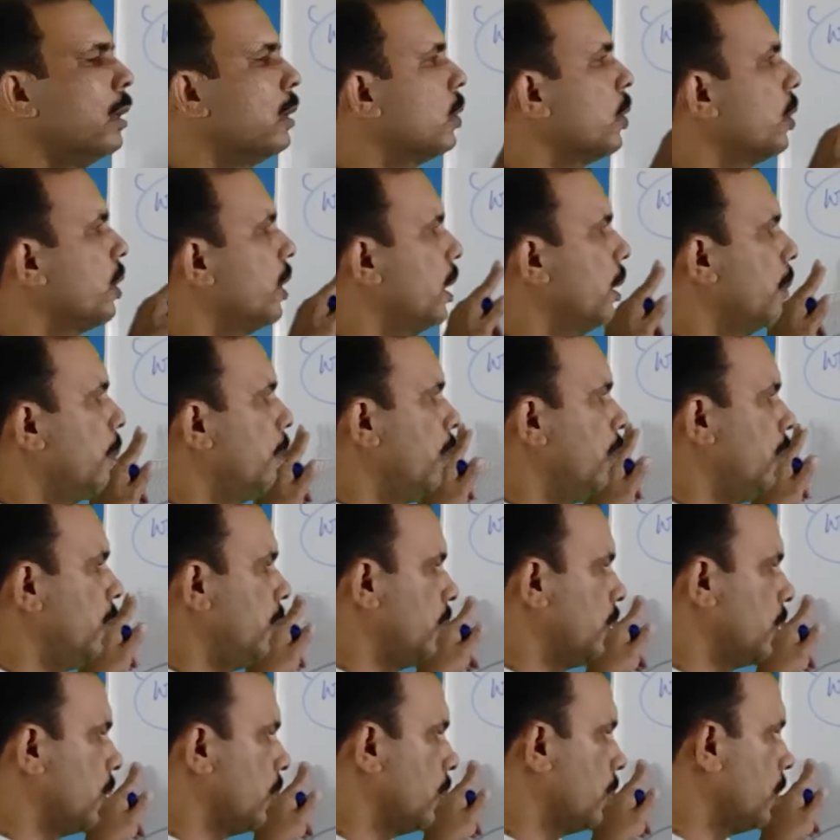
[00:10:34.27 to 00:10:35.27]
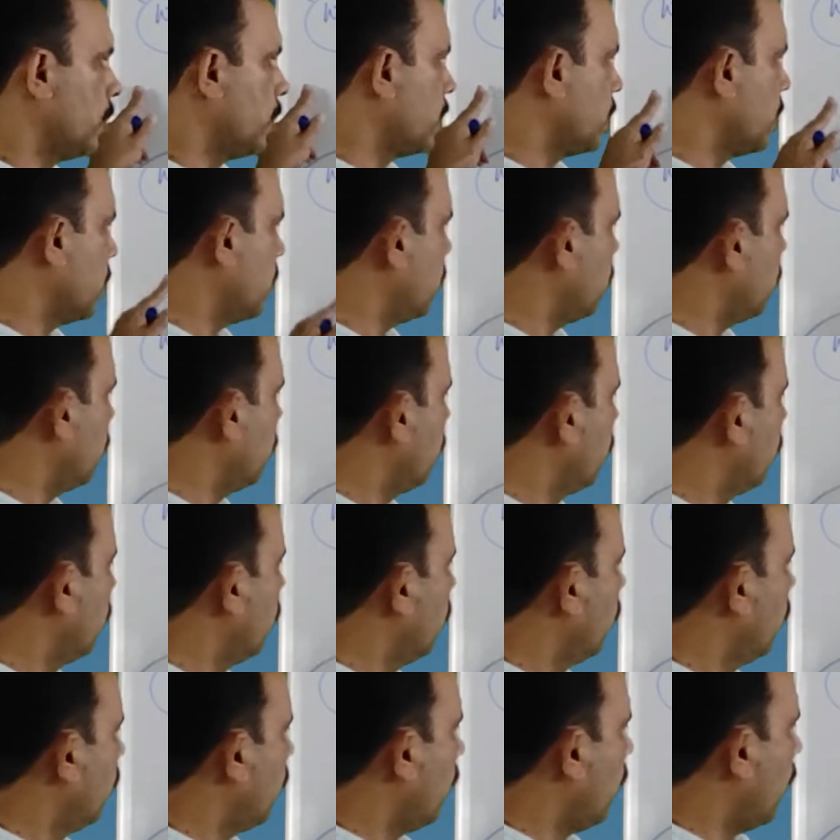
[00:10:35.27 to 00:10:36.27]
So WH question,
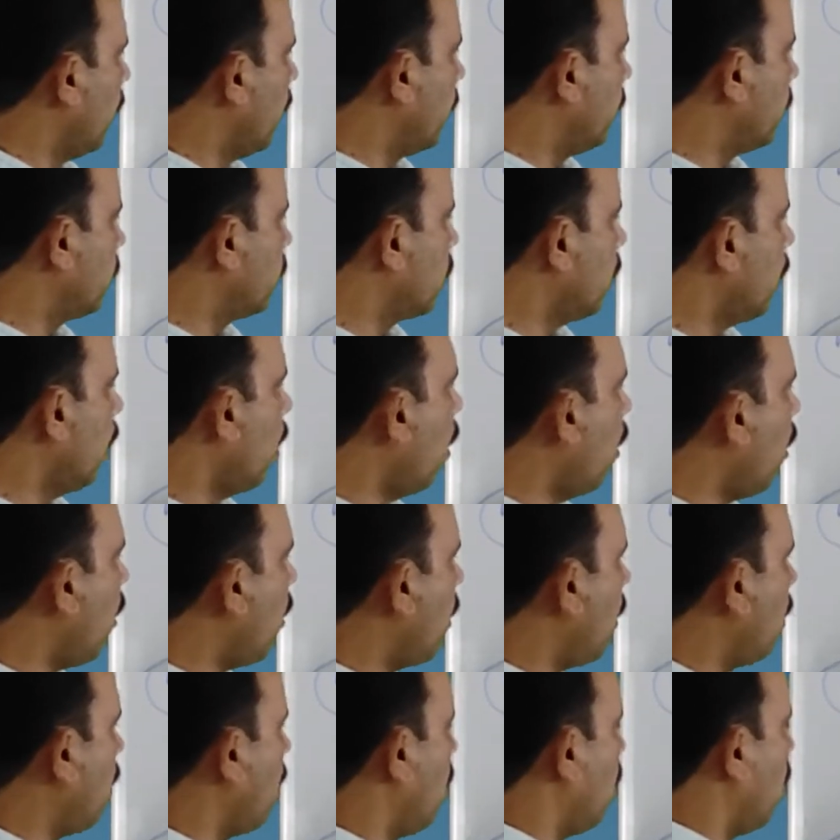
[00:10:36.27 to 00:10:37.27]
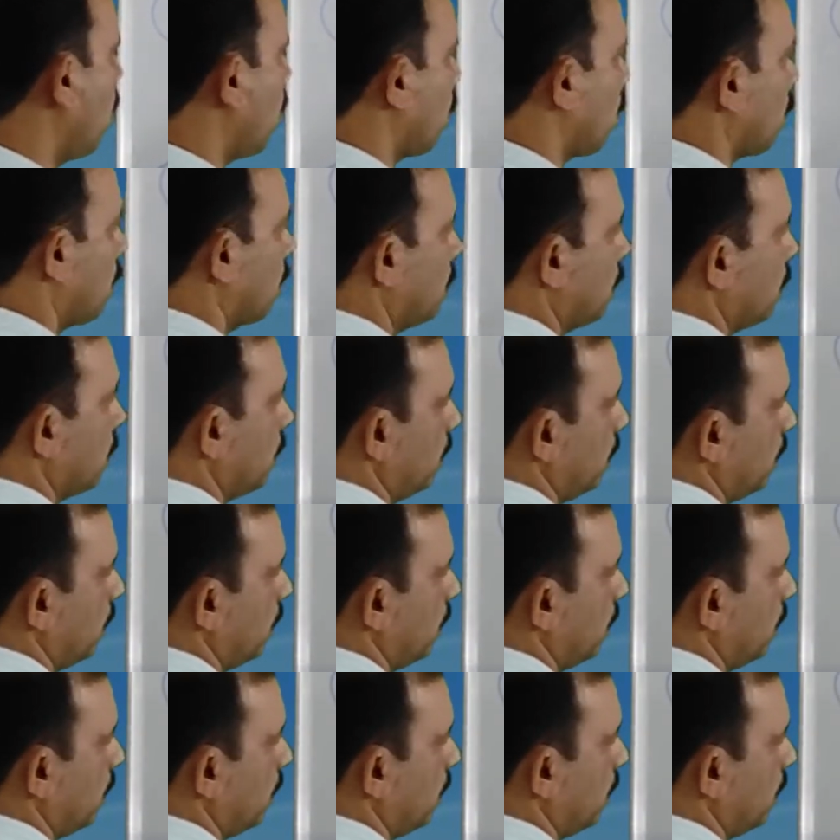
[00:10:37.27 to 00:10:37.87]
and or